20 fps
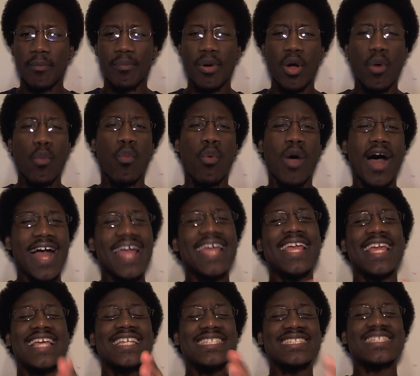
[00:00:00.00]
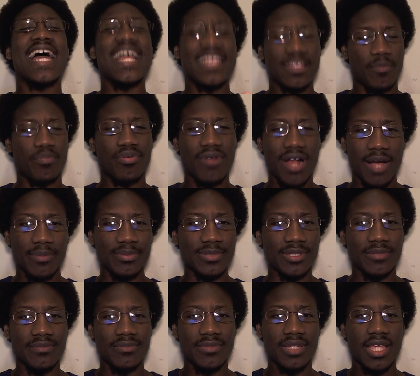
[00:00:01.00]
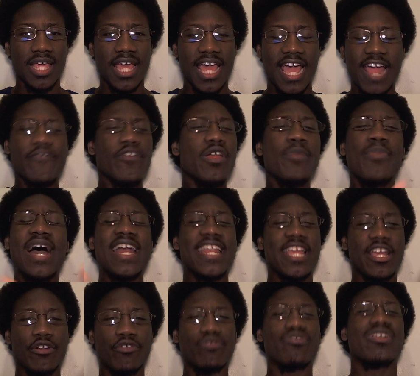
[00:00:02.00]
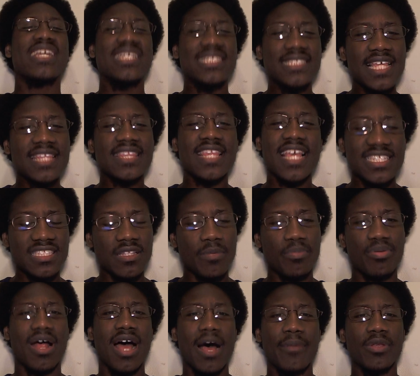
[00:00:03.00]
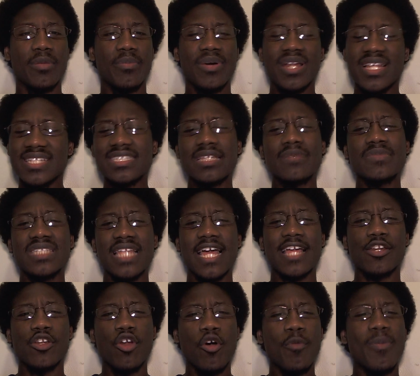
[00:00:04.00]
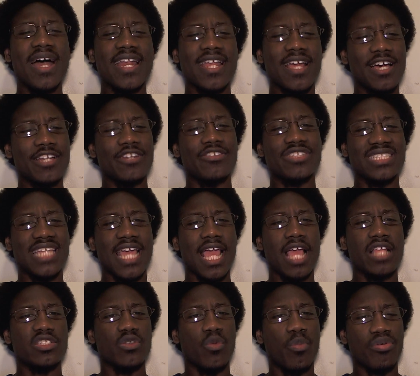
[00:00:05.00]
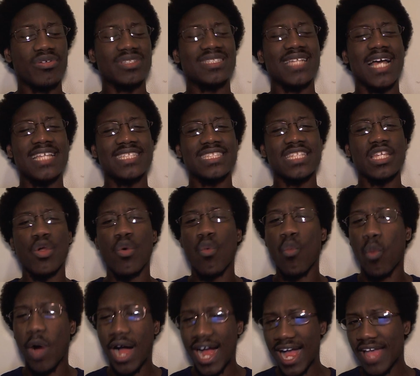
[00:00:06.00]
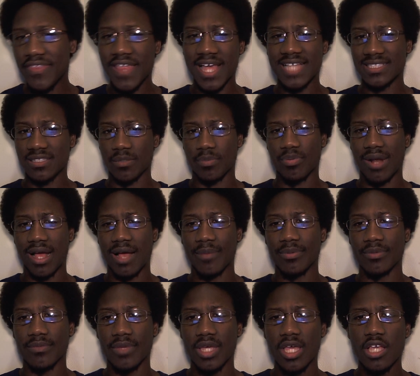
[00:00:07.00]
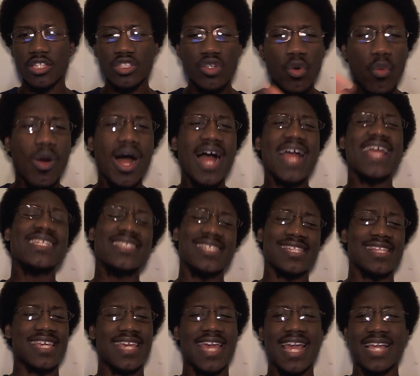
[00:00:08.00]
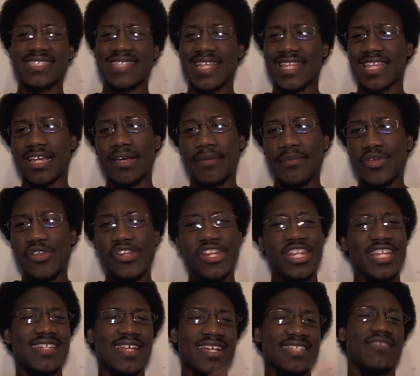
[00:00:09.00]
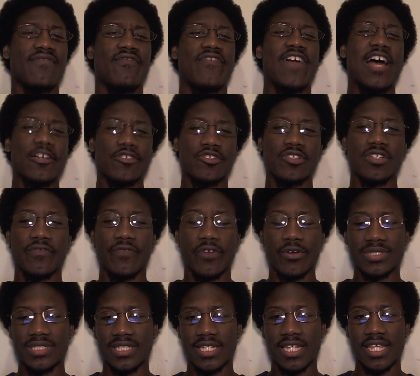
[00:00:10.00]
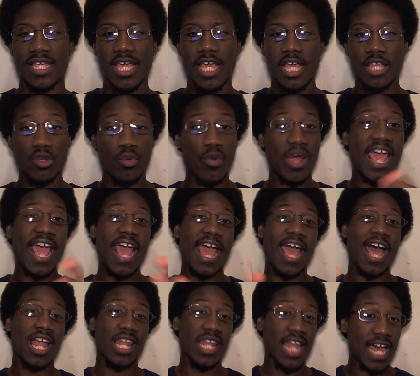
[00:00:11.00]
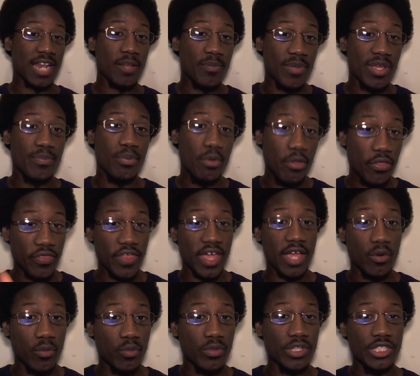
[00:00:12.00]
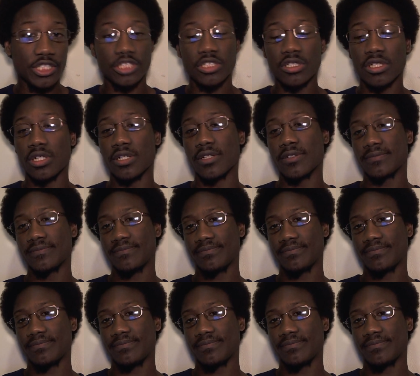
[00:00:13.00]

But why is that the problem? Everybody agrees that that's the problem, but it seems like nobody understands precisely why that's the problem. So why is it the case that the community doesn't value diversity the way a lot of people think we should?